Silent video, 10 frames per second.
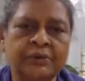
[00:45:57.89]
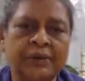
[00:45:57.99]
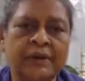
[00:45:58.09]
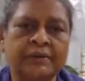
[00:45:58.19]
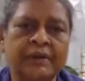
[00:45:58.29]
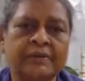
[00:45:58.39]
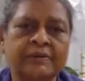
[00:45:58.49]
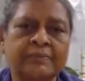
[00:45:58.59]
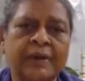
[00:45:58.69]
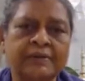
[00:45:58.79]
That
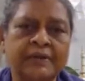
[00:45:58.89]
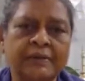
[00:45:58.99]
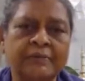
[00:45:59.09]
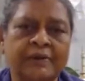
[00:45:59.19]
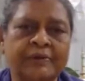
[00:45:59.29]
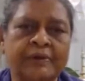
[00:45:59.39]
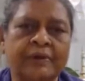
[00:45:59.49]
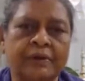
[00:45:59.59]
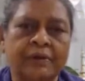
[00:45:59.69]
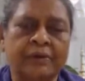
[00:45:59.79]
was my theme for the
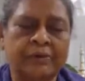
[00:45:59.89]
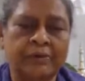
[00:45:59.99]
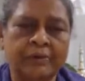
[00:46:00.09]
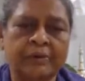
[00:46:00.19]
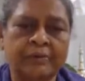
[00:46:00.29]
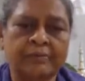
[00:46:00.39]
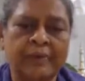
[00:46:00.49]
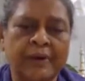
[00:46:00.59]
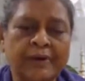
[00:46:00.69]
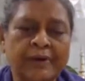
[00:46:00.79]

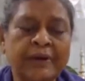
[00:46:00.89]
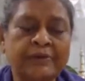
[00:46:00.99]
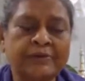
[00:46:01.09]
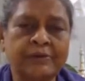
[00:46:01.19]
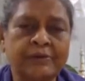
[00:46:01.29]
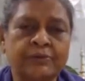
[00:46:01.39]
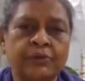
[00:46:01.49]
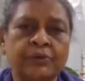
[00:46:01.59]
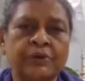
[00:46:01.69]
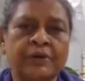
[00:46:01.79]
my intention to
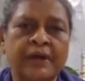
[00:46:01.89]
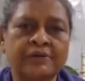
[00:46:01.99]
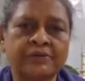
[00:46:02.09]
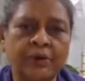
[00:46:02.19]
hold the next